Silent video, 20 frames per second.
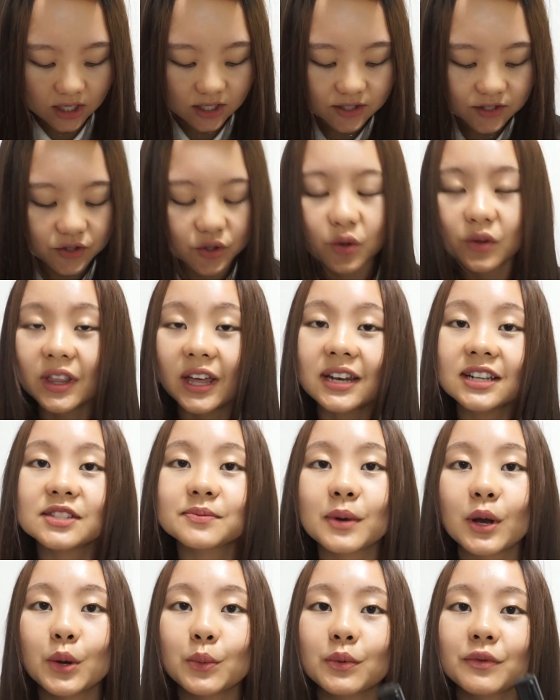So that is
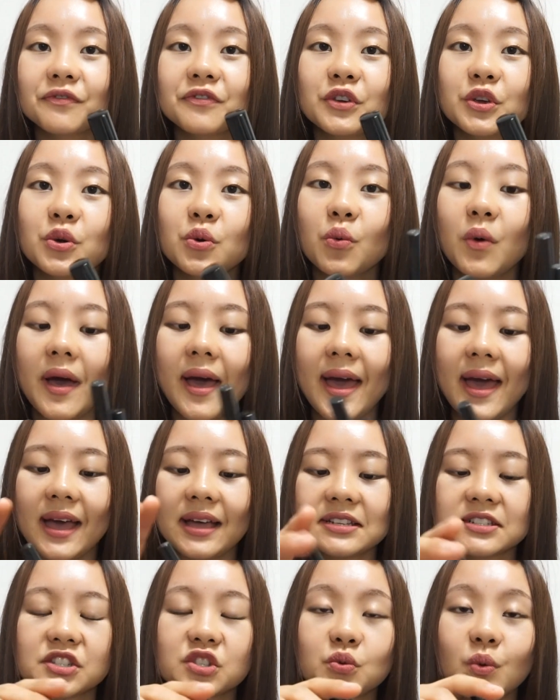my review
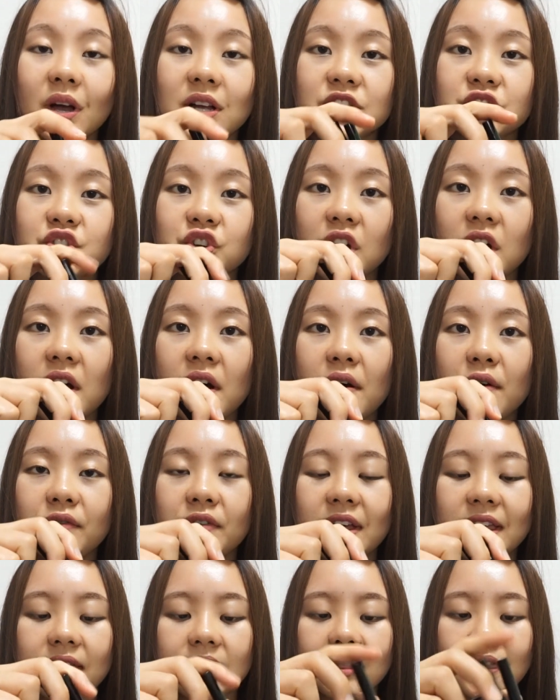and swatch
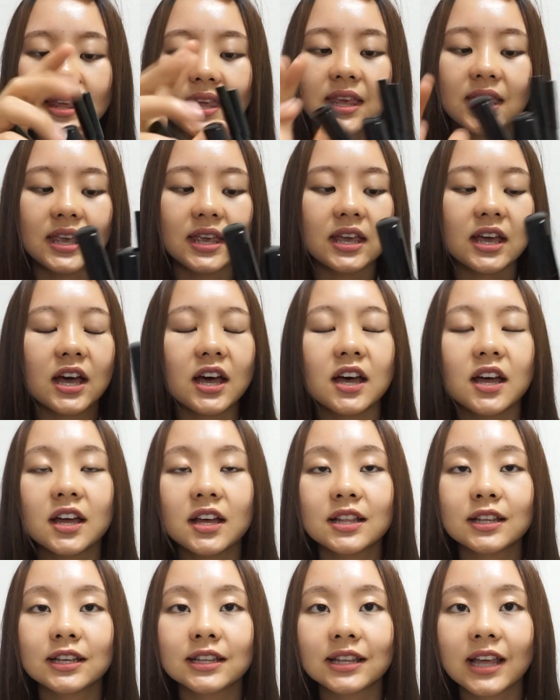of the
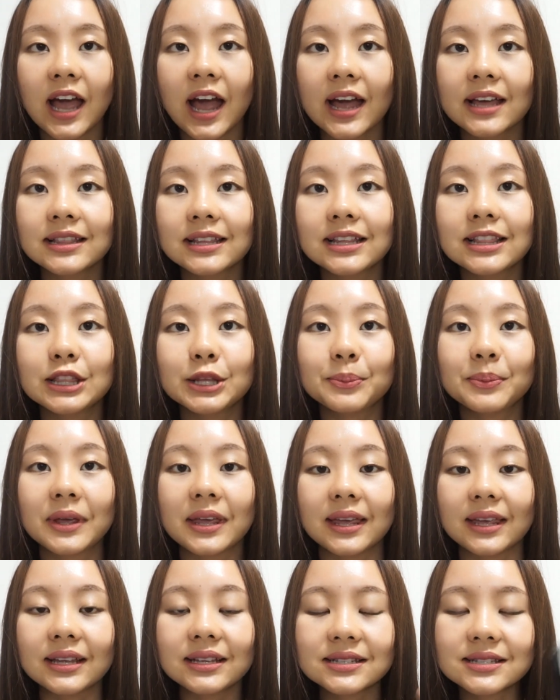Kylie lip
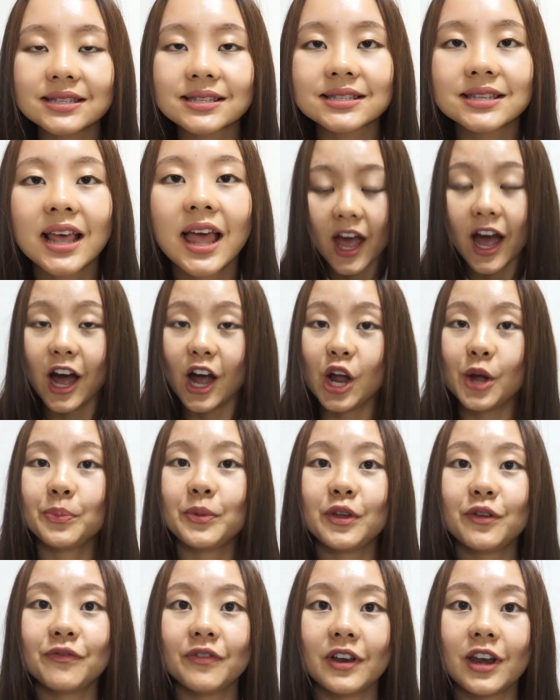kits. I hope
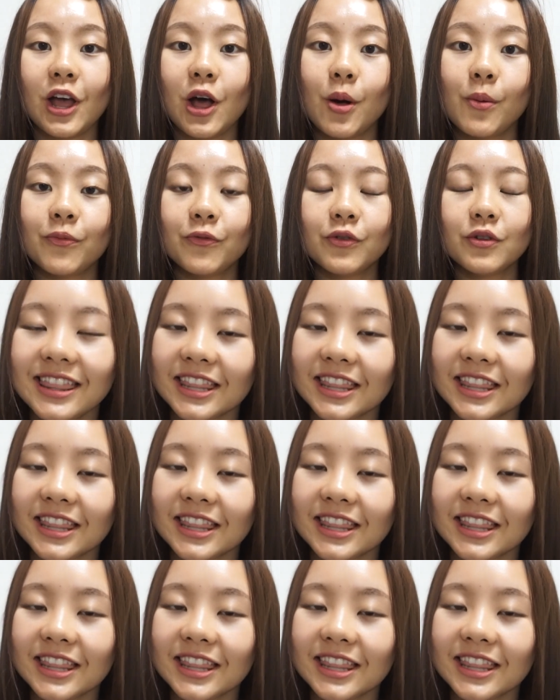that you found it helpful.